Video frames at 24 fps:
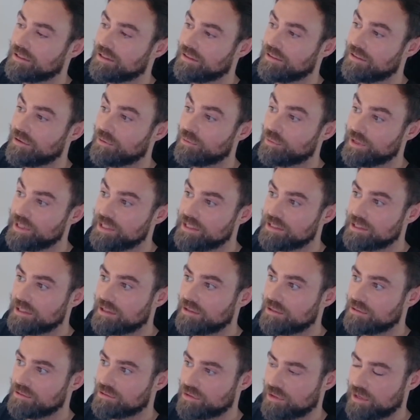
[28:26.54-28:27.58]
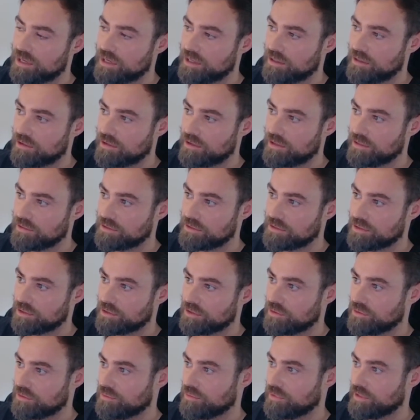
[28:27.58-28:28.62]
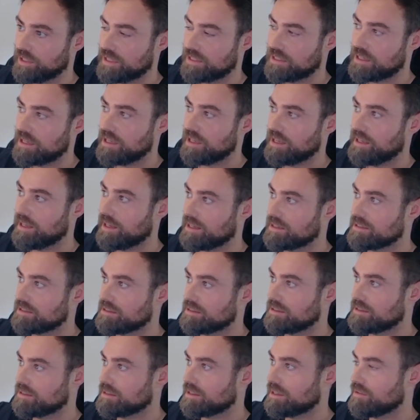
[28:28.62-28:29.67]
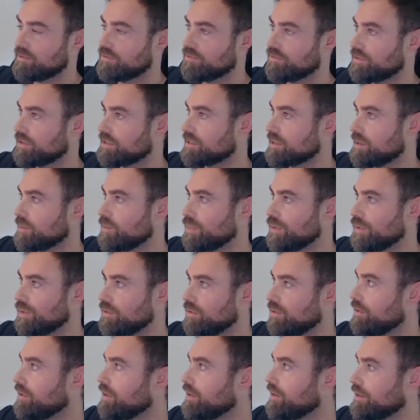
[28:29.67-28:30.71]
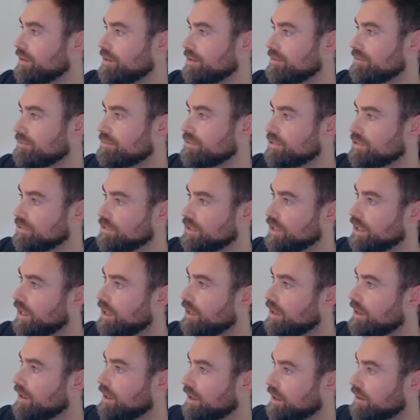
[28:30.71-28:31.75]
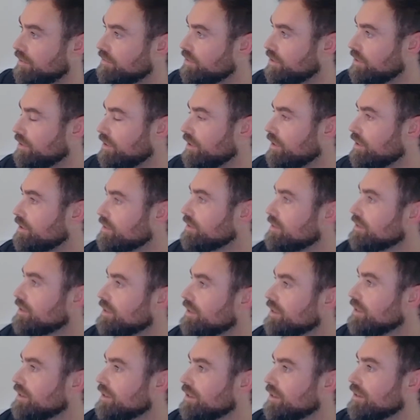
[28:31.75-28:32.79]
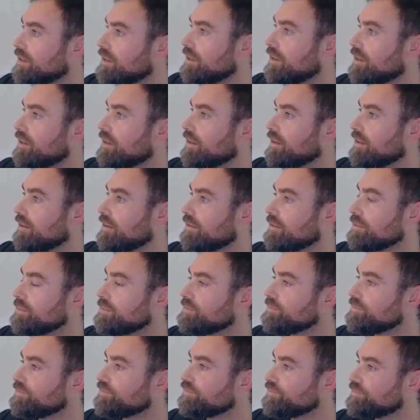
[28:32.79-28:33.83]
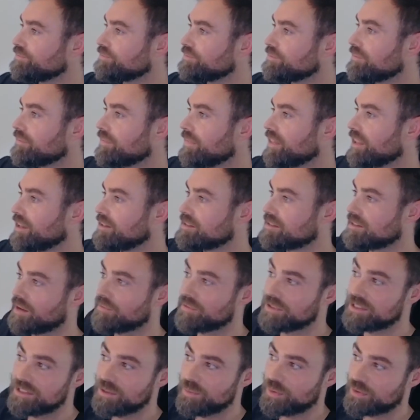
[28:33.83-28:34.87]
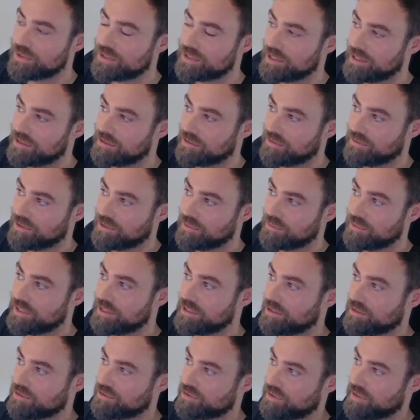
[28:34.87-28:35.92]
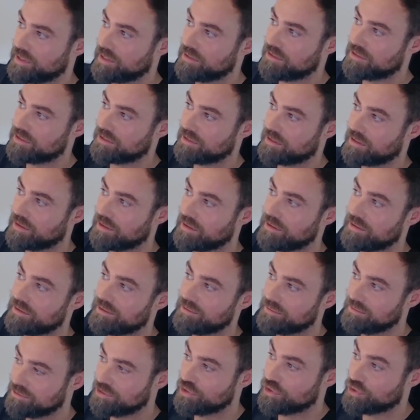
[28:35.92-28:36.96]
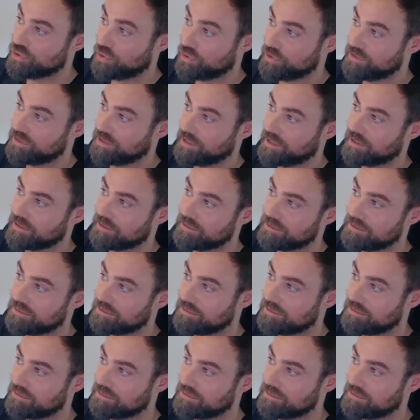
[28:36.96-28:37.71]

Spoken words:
the retail trading herd. So when I say against, is that, for example, today I have it here. 70% of the retail traders are shorting